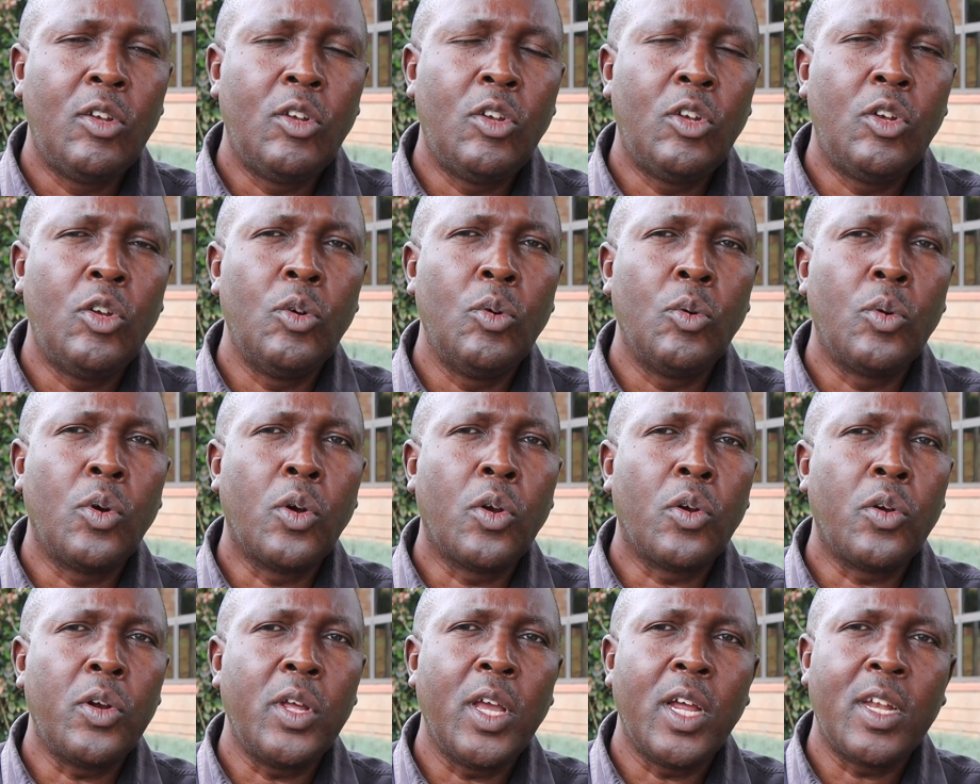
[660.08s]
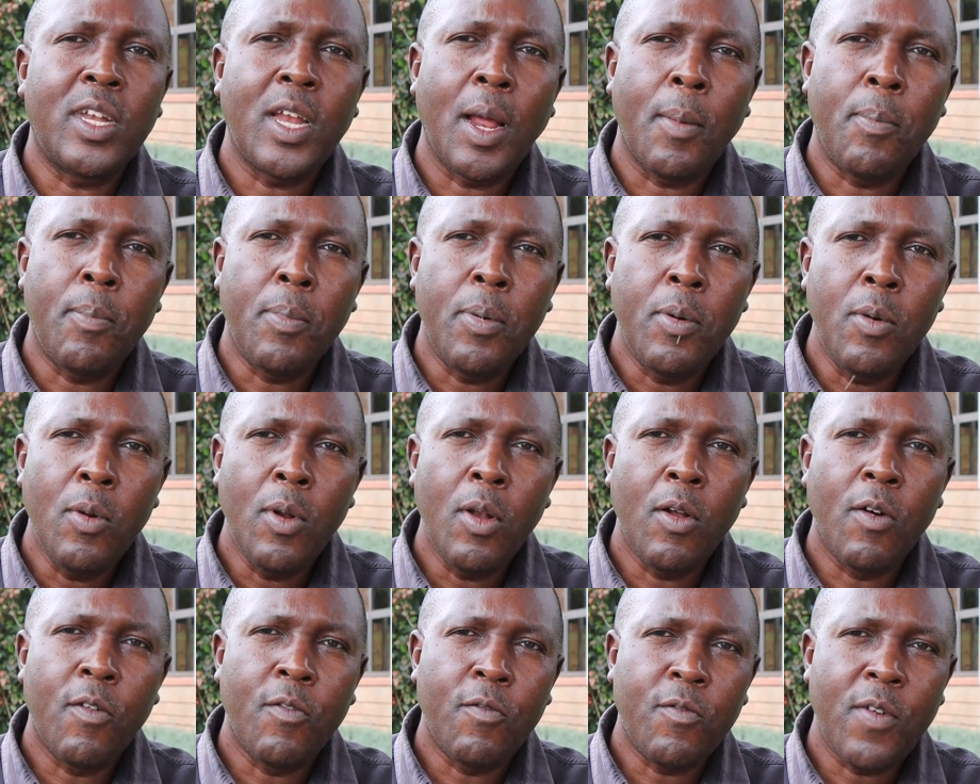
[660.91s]
to create a
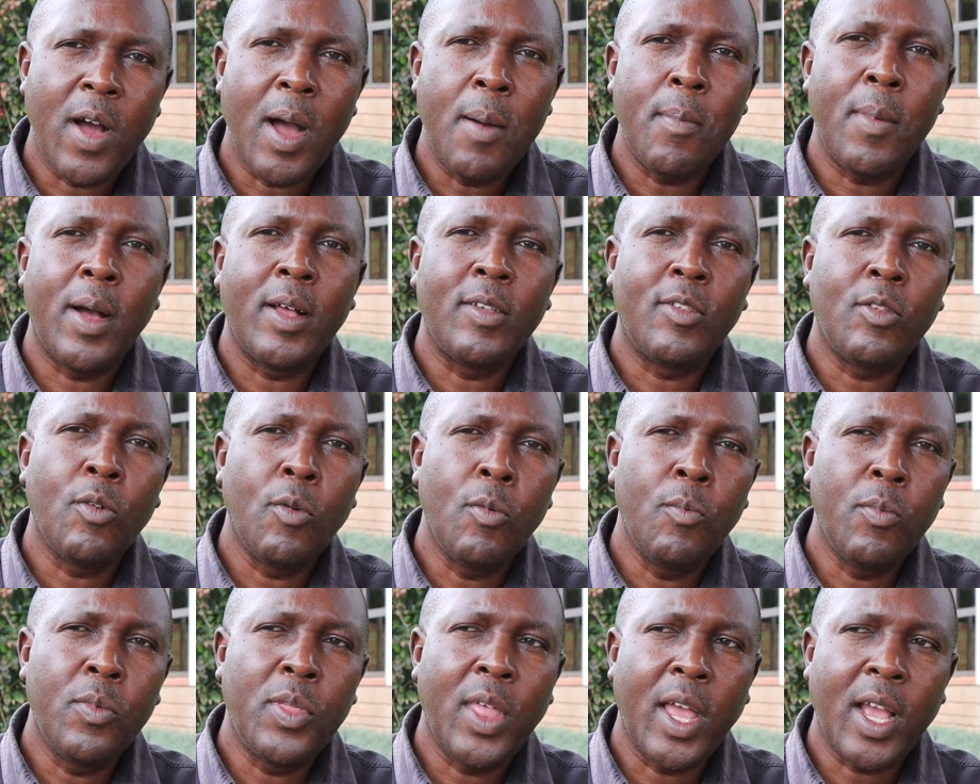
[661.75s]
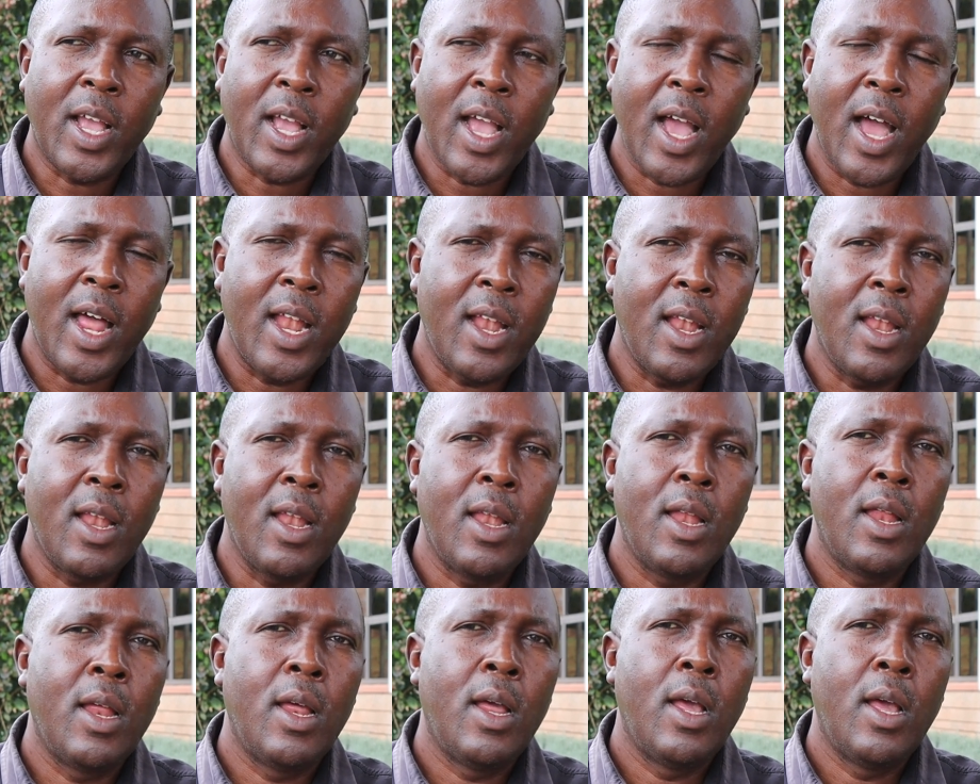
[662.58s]
pool of farmers whom they can
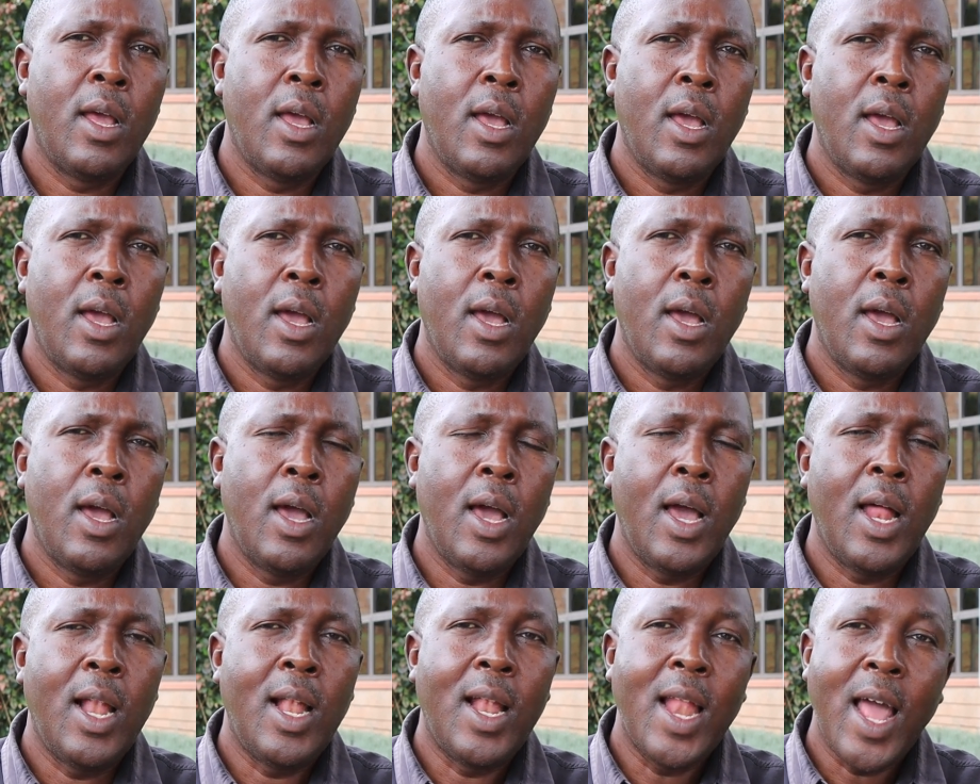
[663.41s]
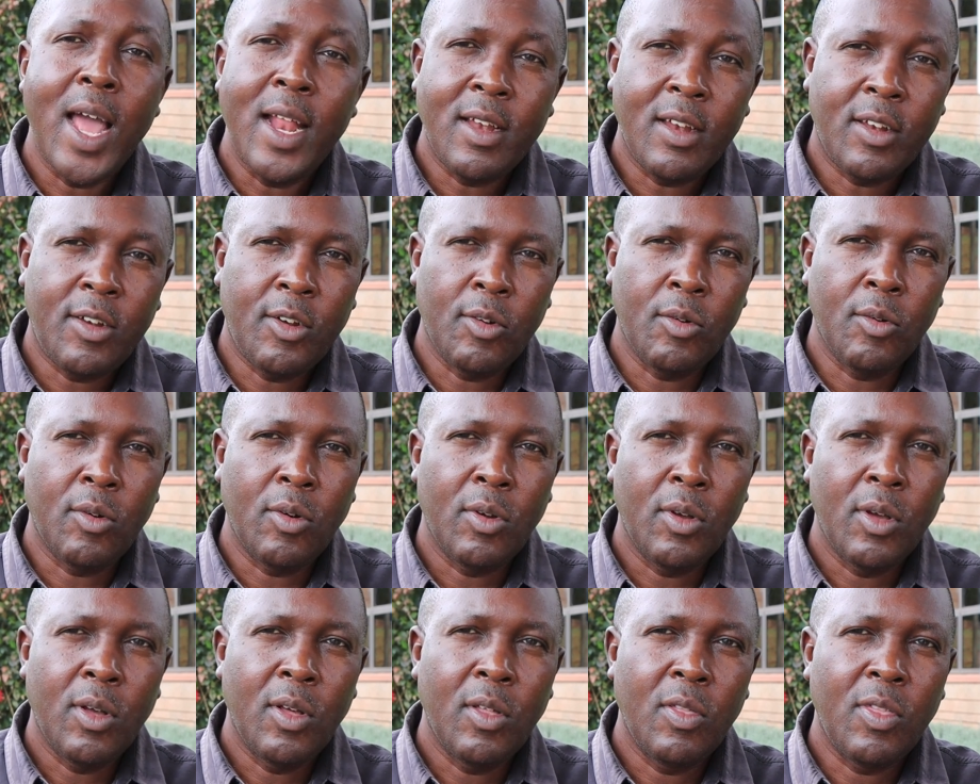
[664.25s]
uh, lend to.
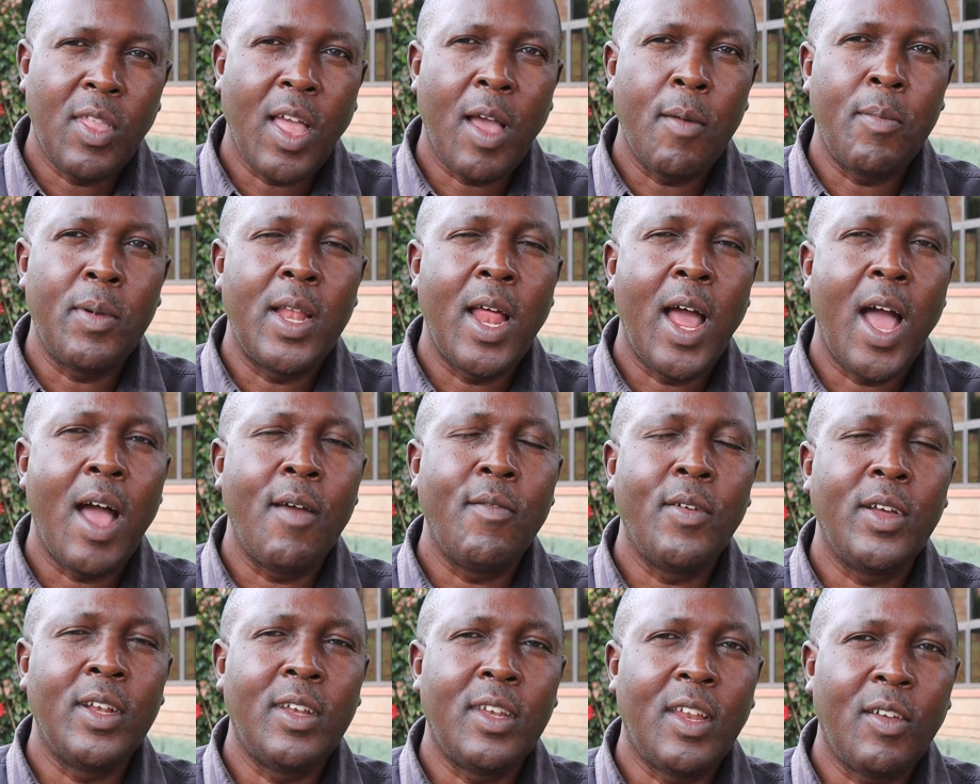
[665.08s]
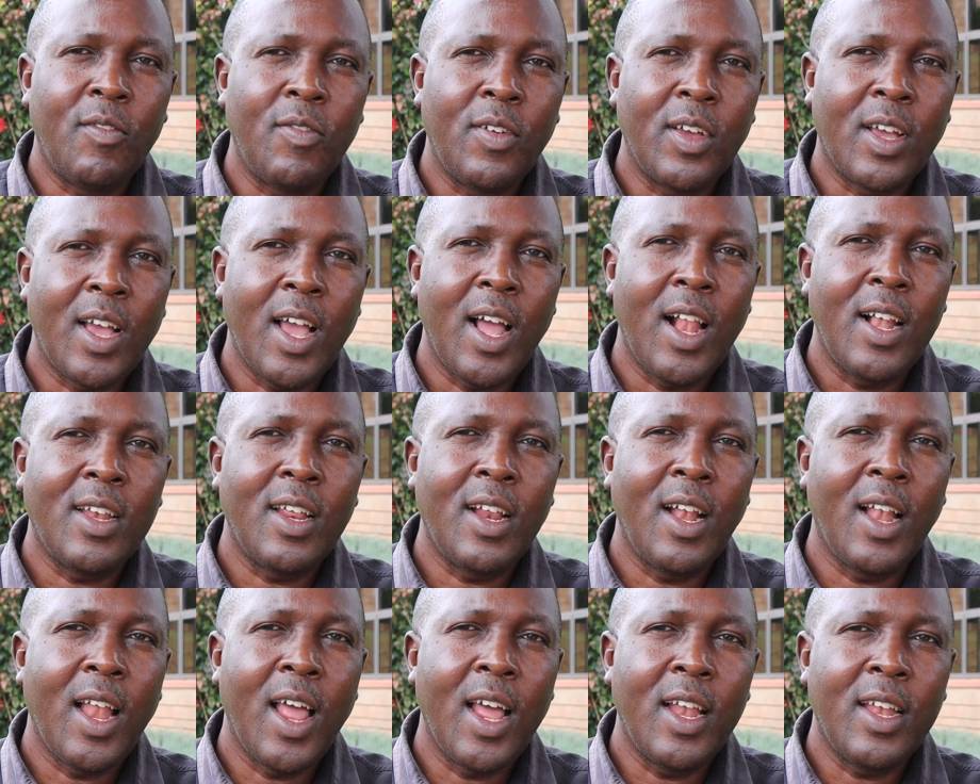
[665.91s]
They have been having
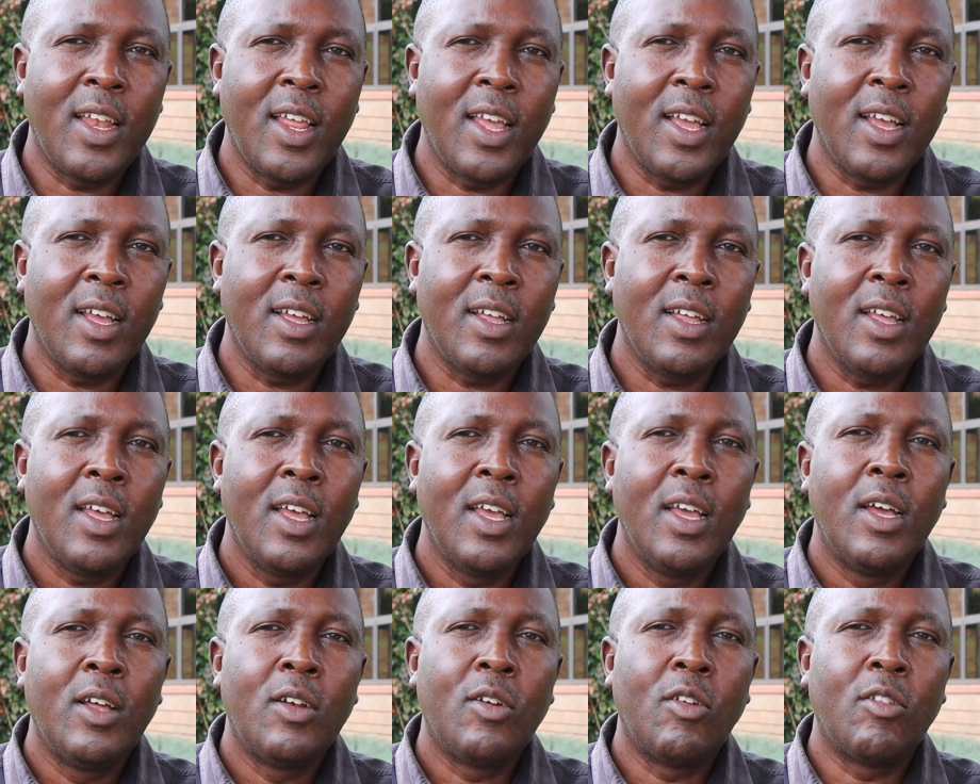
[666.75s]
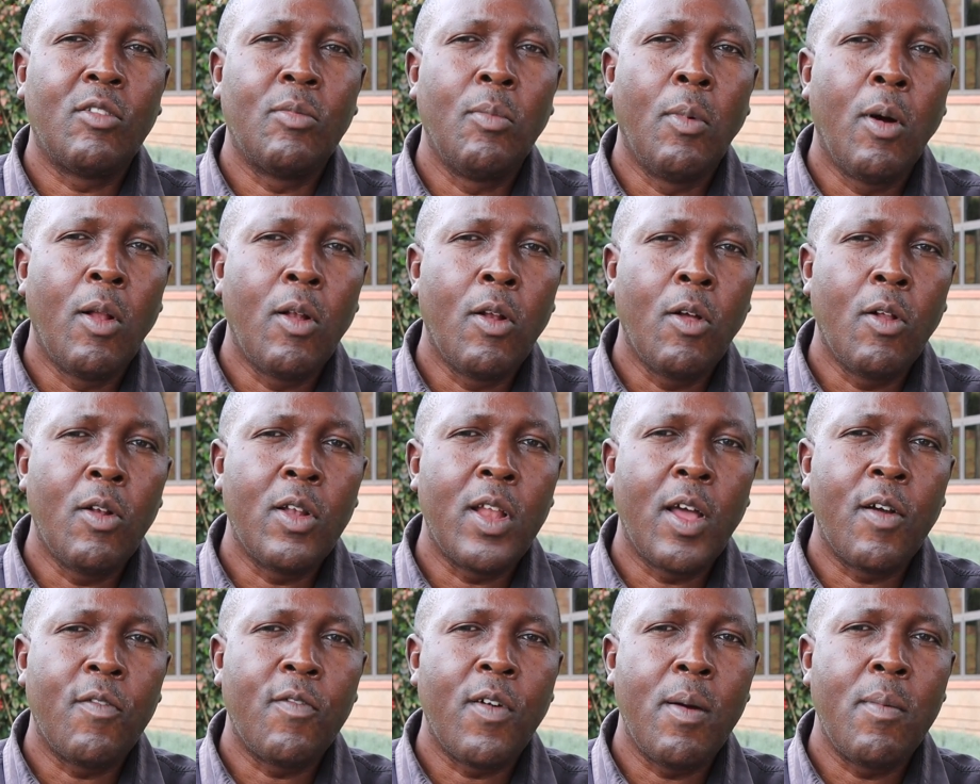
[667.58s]
difficulty lending to
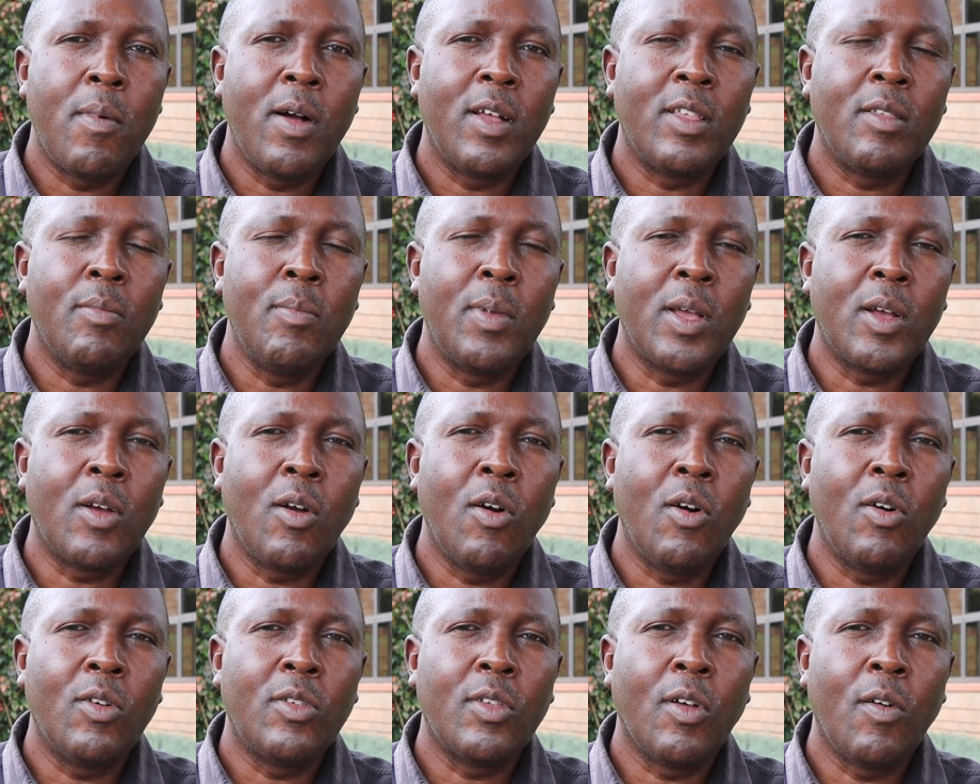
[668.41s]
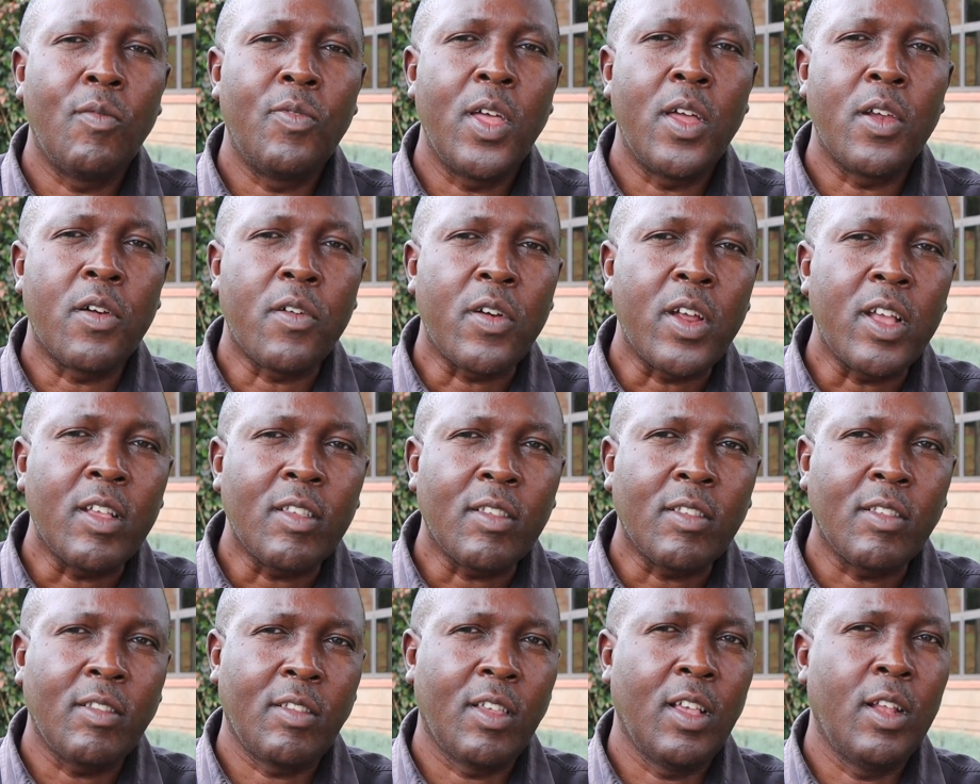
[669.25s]
smallholder farmers because of the
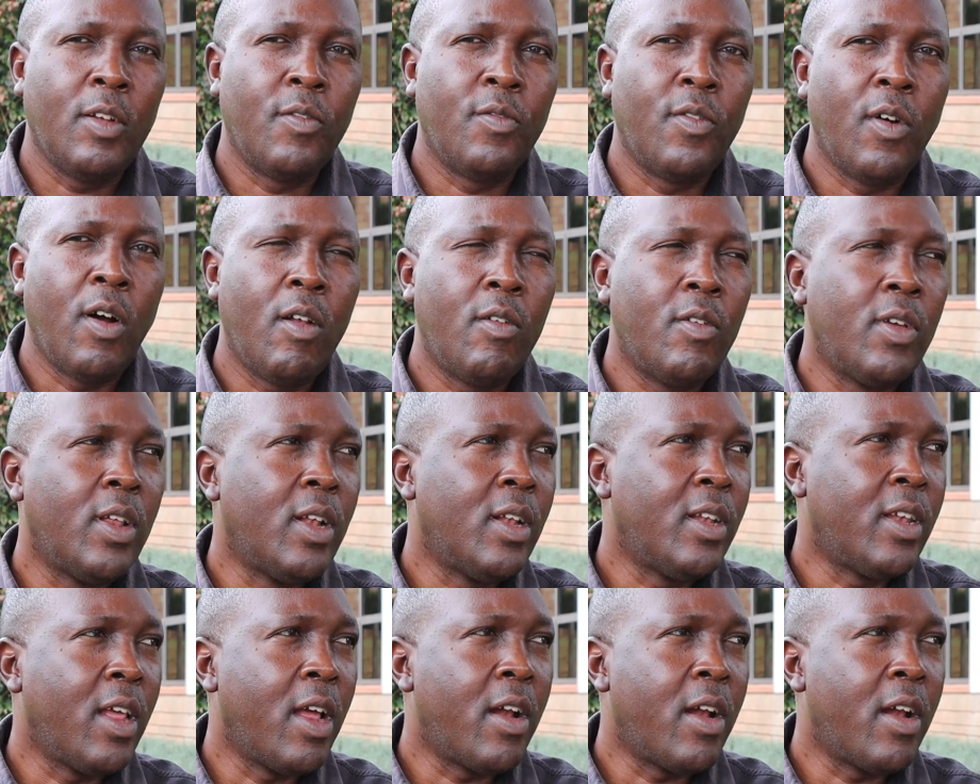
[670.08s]
risks involved in